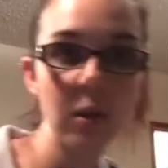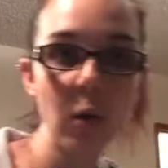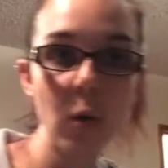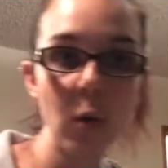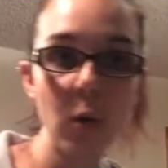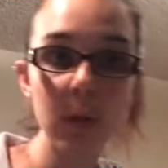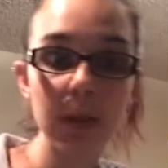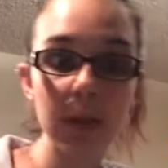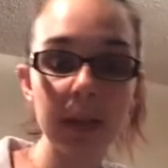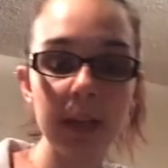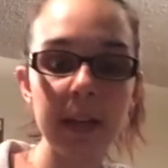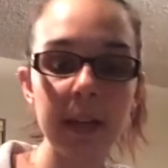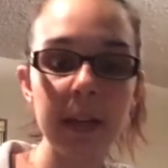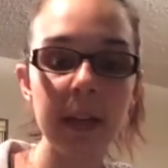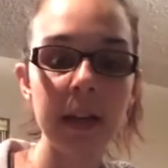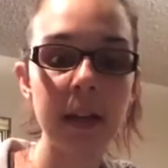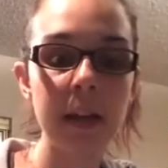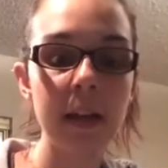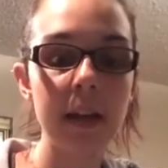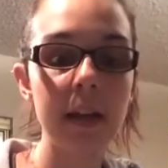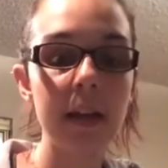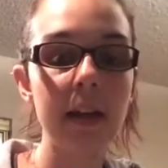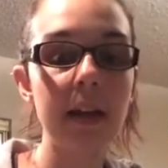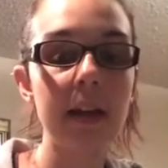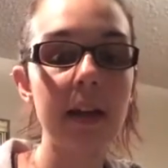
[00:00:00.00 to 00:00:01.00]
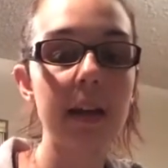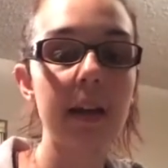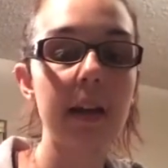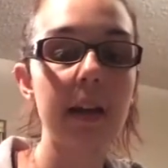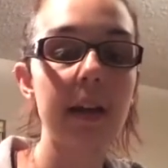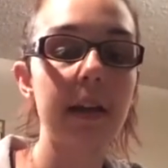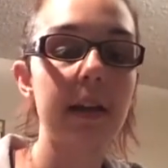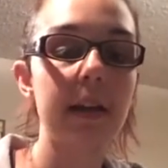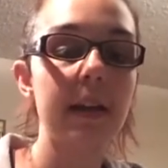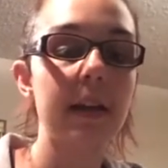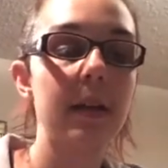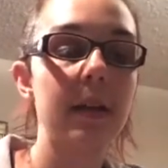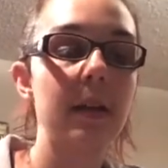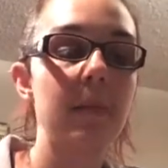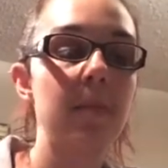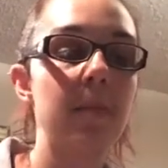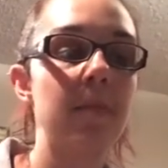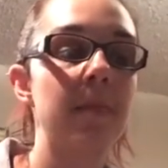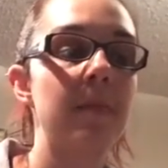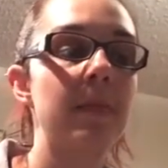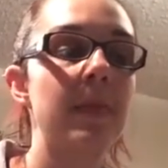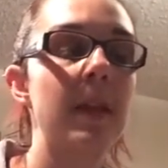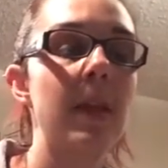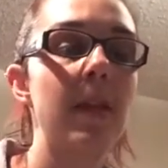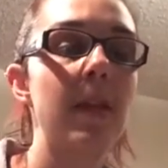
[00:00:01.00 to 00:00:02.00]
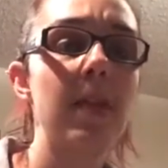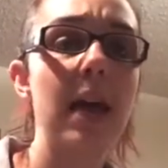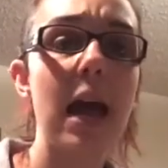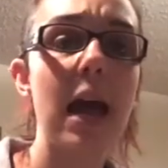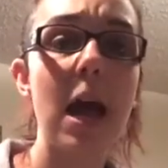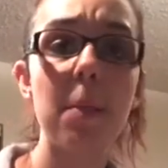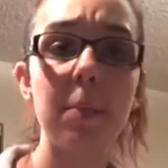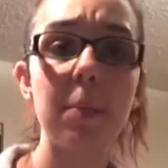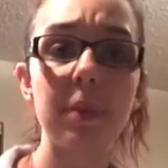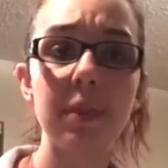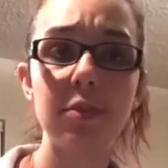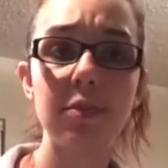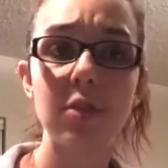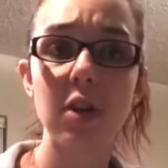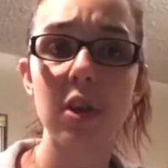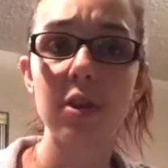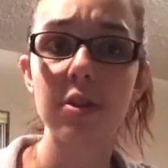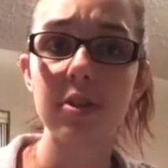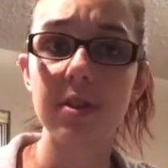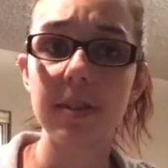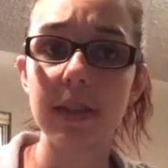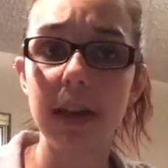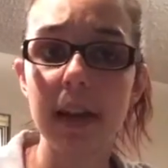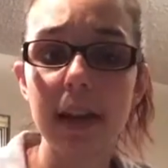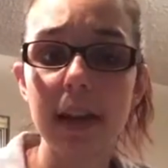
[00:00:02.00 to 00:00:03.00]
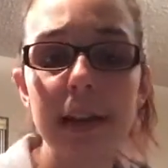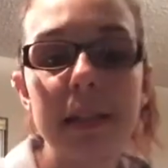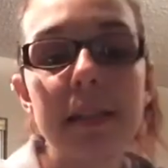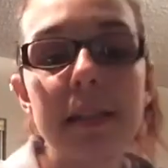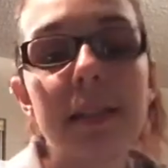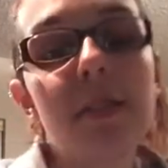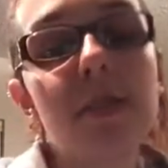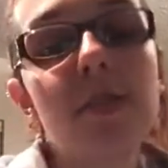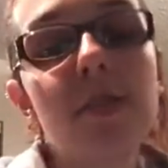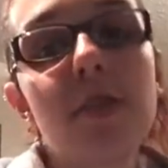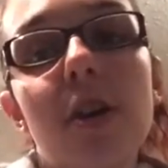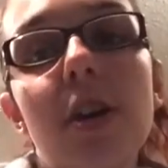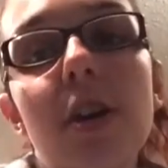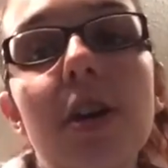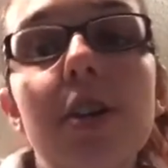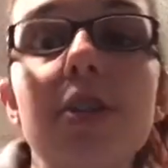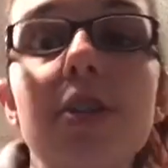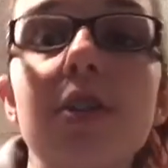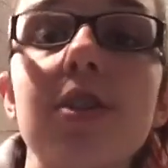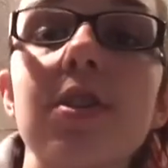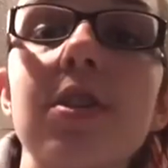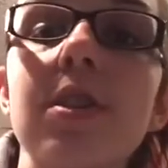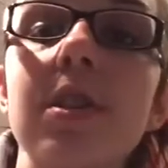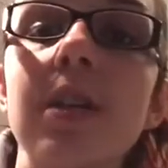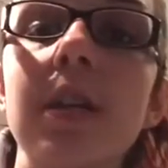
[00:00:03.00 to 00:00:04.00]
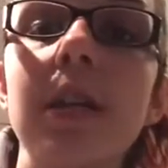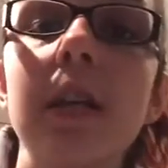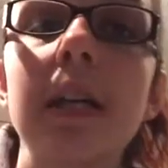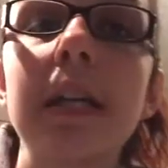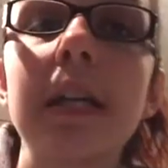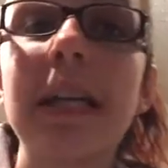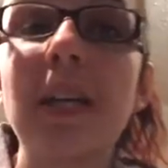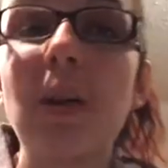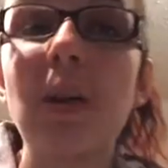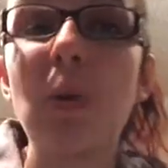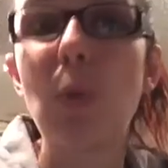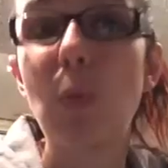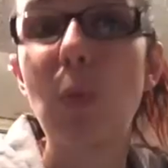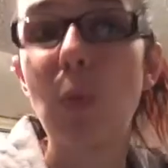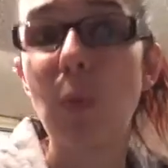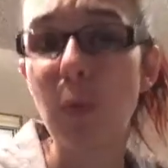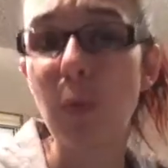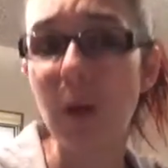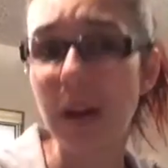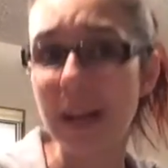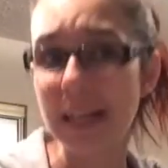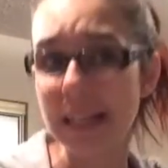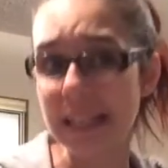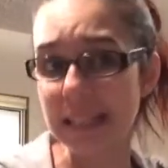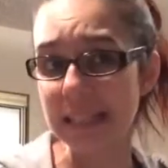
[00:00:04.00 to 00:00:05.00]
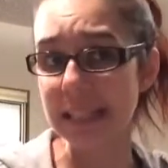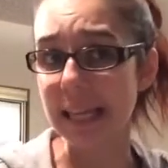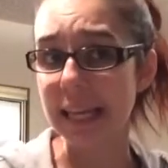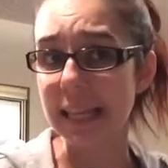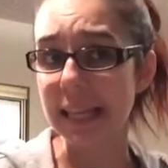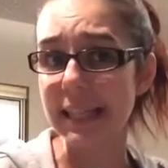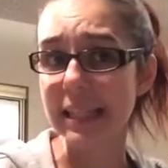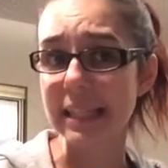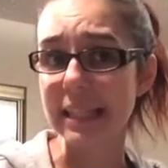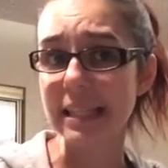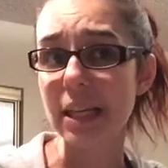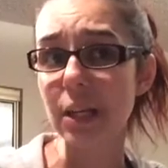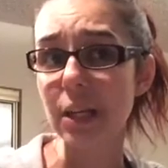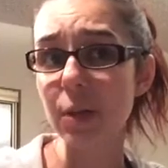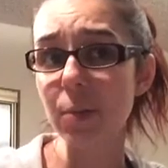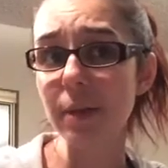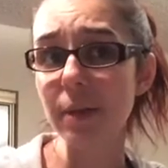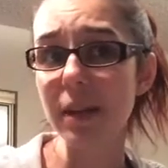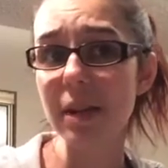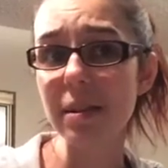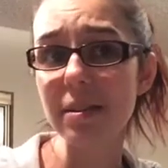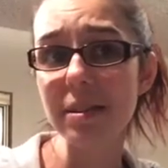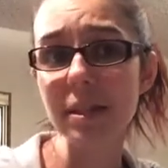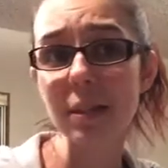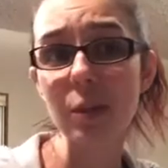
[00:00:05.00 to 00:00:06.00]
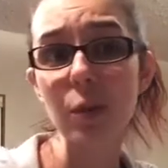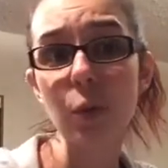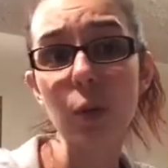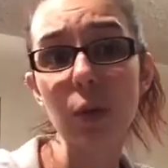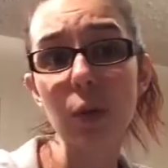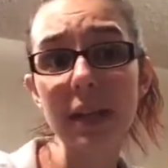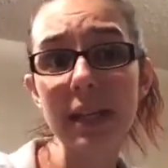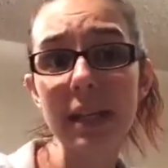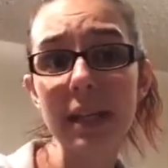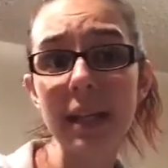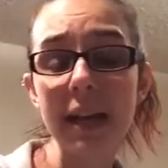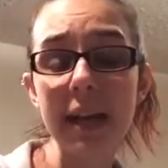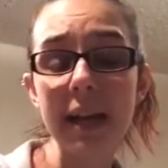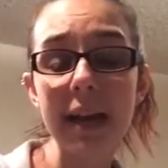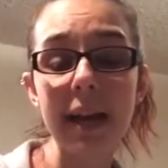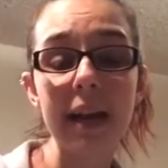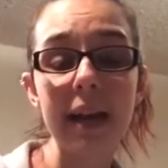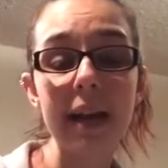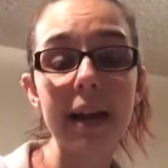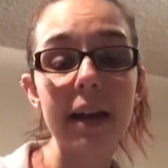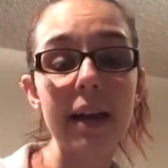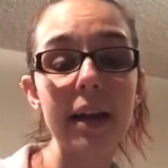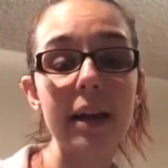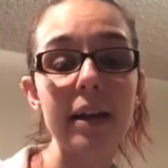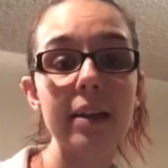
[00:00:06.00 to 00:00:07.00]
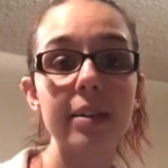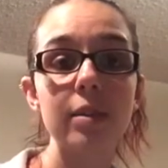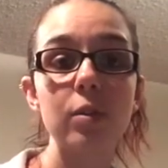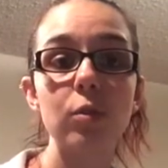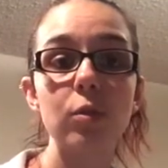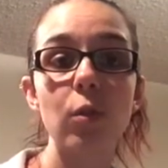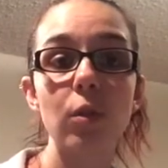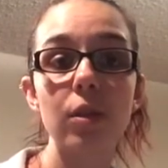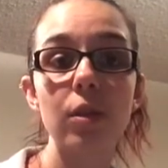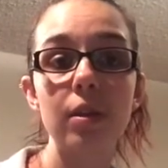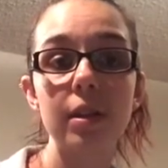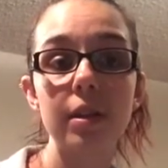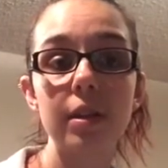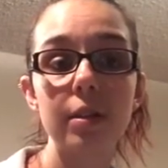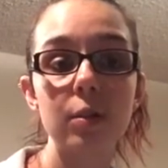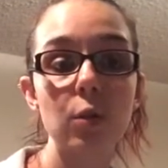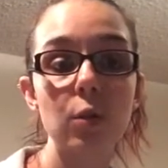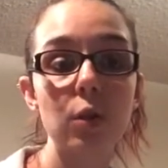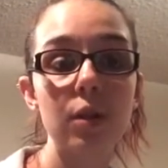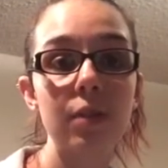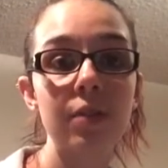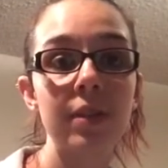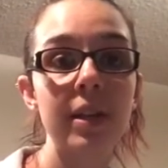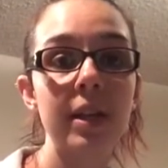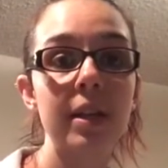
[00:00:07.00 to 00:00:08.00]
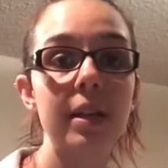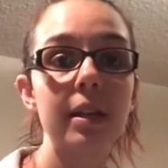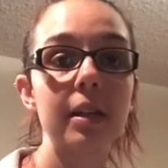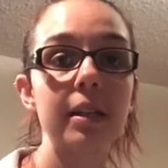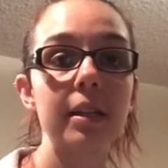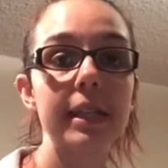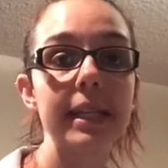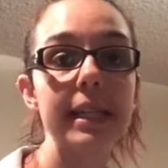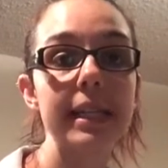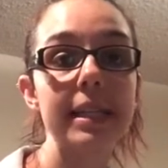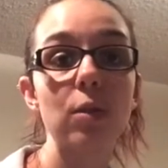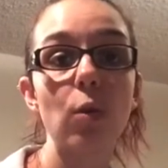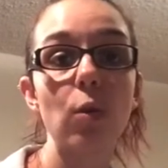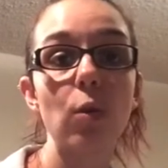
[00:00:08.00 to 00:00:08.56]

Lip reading: the apple of Josh's eyes. Josh Rikes, I think is how you pronounce it, sorry. Sword of a Knitter, he's